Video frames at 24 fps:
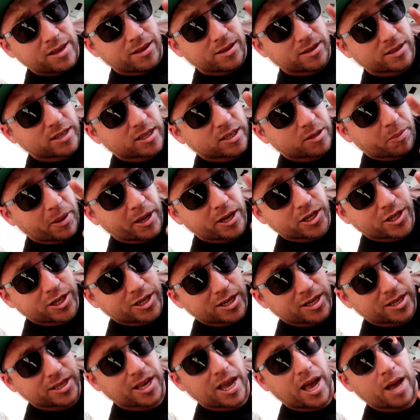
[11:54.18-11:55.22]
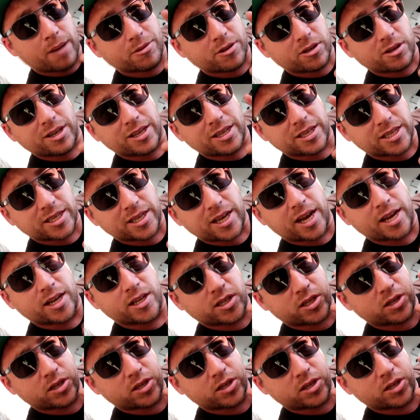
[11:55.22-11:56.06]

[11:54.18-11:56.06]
suspension is absolutely insane,